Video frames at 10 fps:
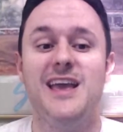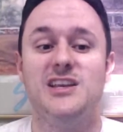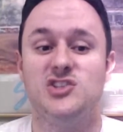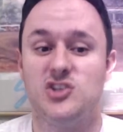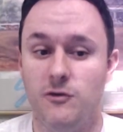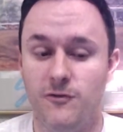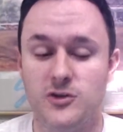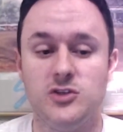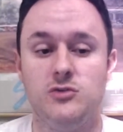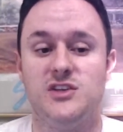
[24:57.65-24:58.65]
He's 2 for
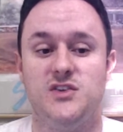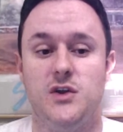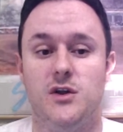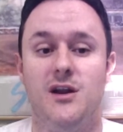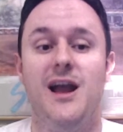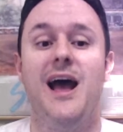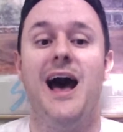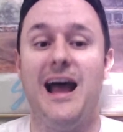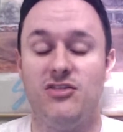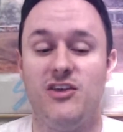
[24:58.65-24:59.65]
2 this year.
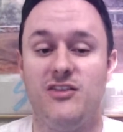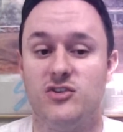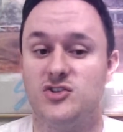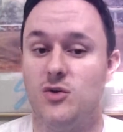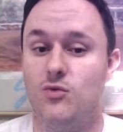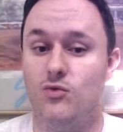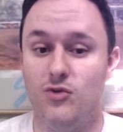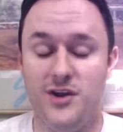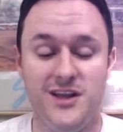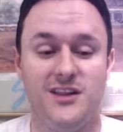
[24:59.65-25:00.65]
I think there's a
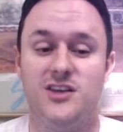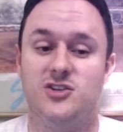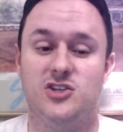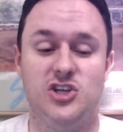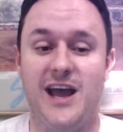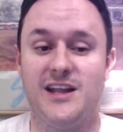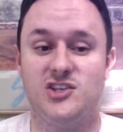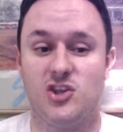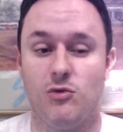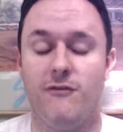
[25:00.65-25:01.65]
really good shot
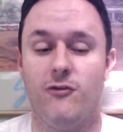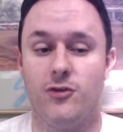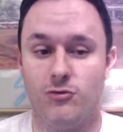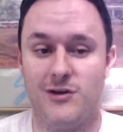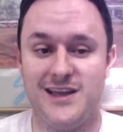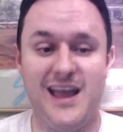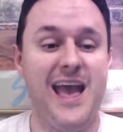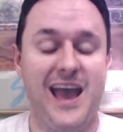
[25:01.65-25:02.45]
he's 3 for 3.